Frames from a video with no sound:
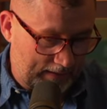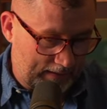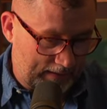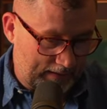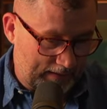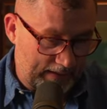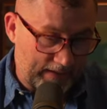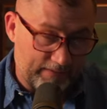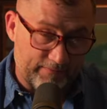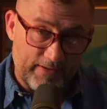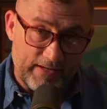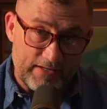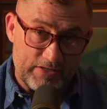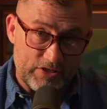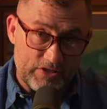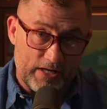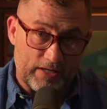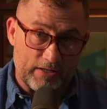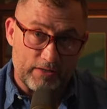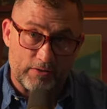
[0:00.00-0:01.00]

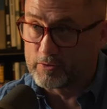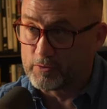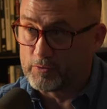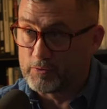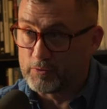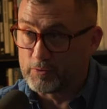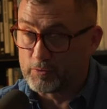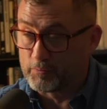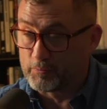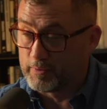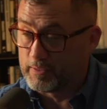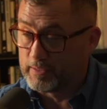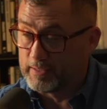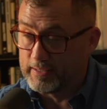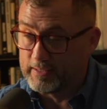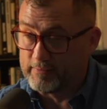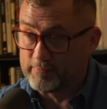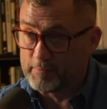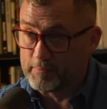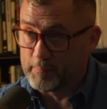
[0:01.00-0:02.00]
evangelical or really
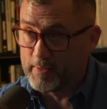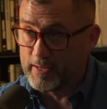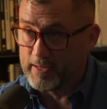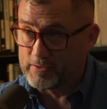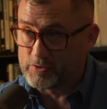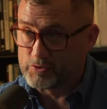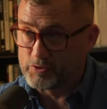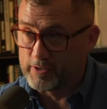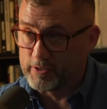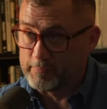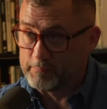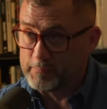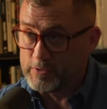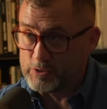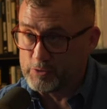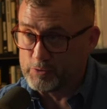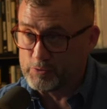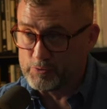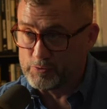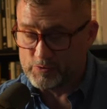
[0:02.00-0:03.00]
even mainstream
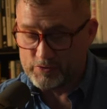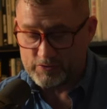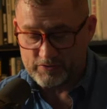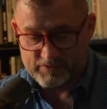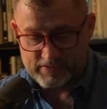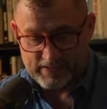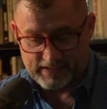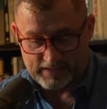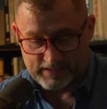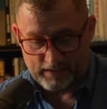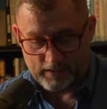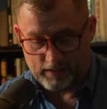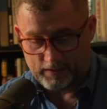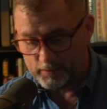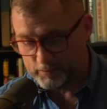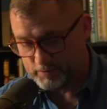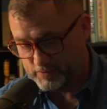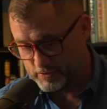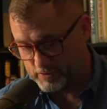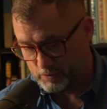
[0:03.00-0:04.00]
news, you've seen it all
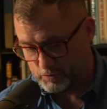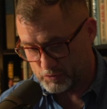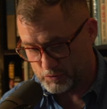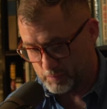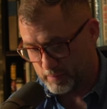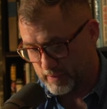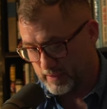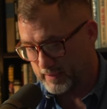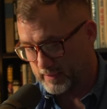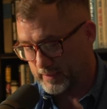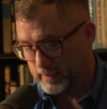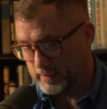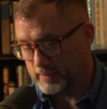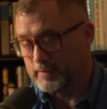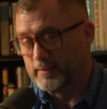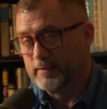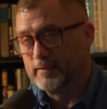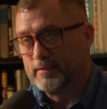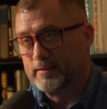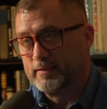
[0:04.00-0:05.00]
over social media.
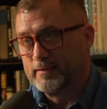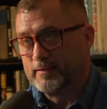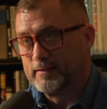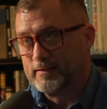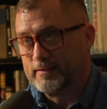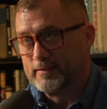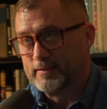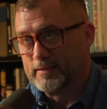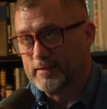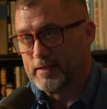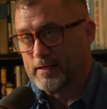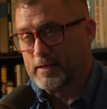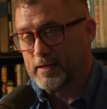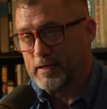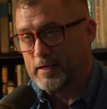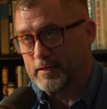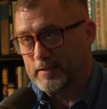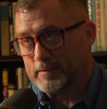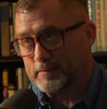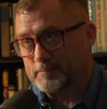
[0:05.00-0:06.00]

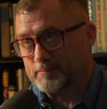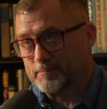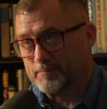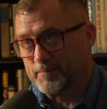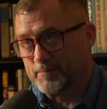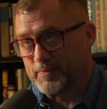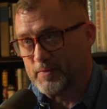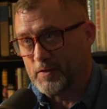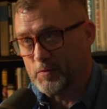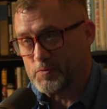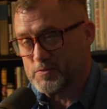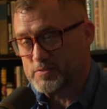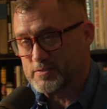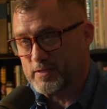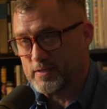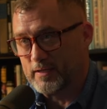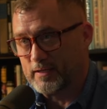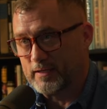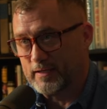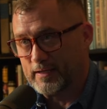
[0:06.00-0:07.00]
Um, there was
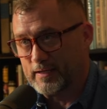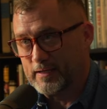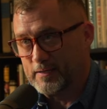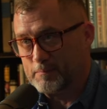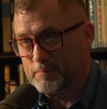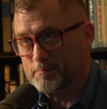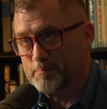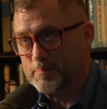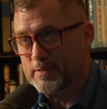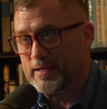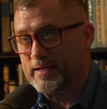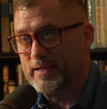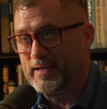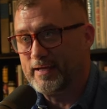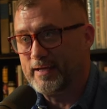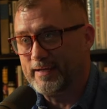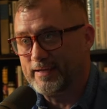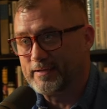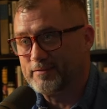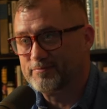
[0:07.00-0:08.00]
a, a
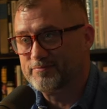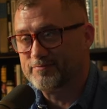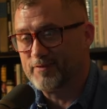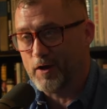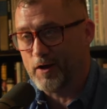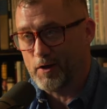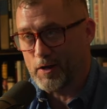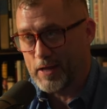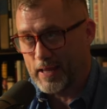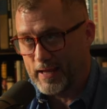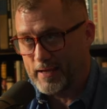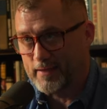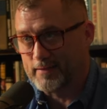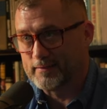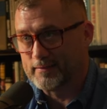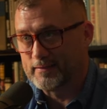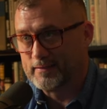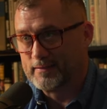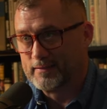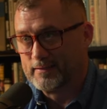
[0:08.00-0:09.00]
big fallout
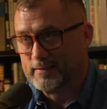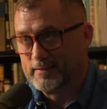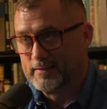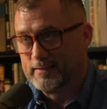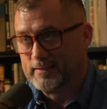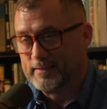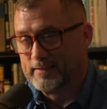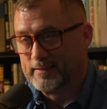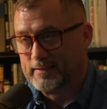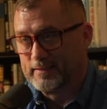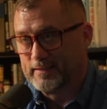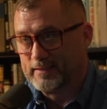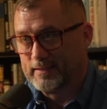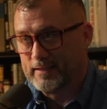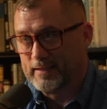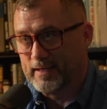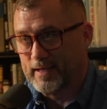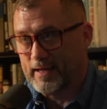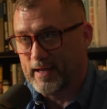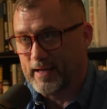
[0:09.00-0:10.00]

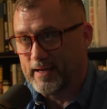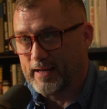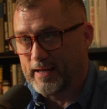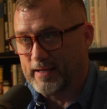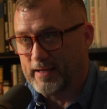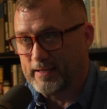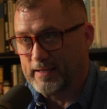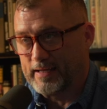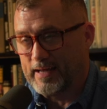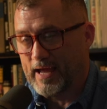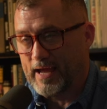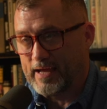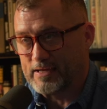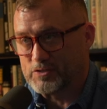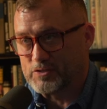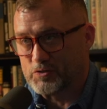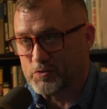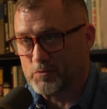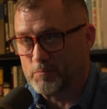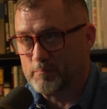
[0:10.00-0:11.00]
at a
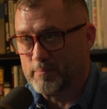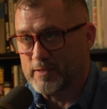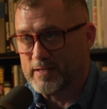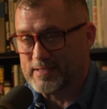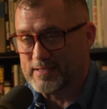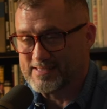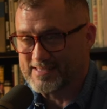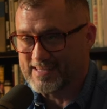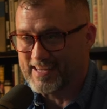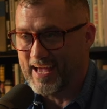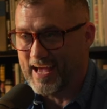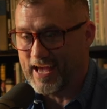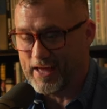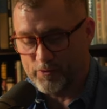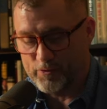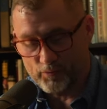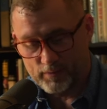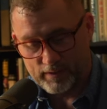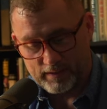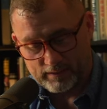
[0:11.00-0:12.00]
national men's
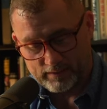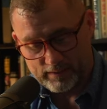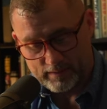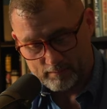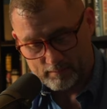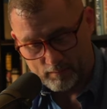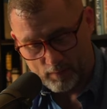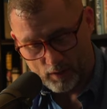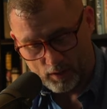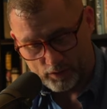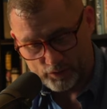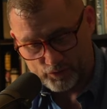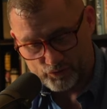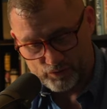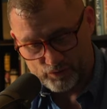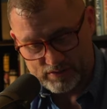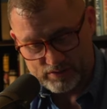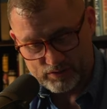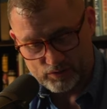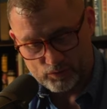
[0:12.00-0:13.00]
gathering that Mark
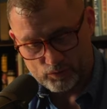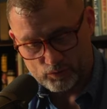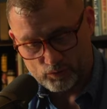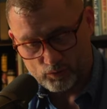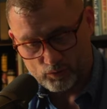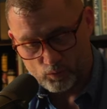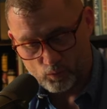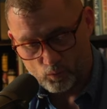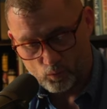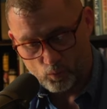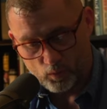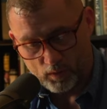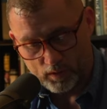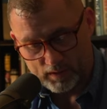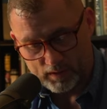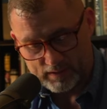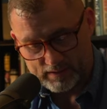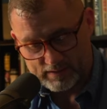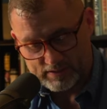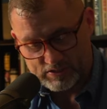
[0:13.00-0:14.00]
Driscoll
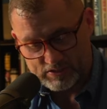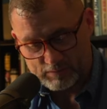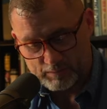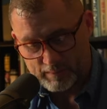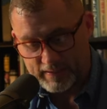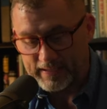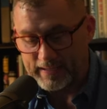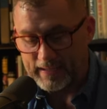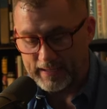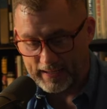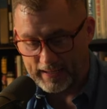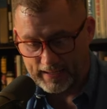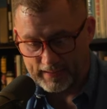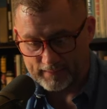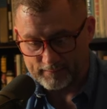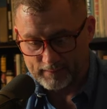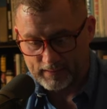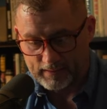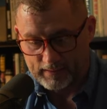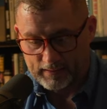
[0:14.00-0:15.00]
was speaking at.
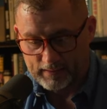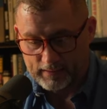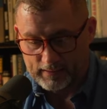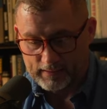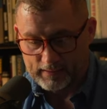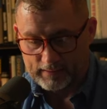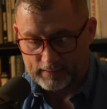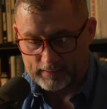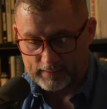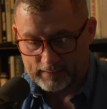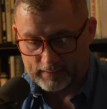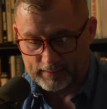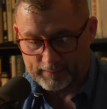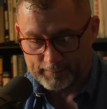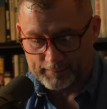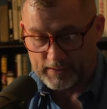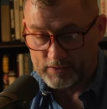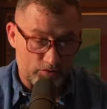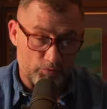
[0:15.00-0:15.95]
Um, it's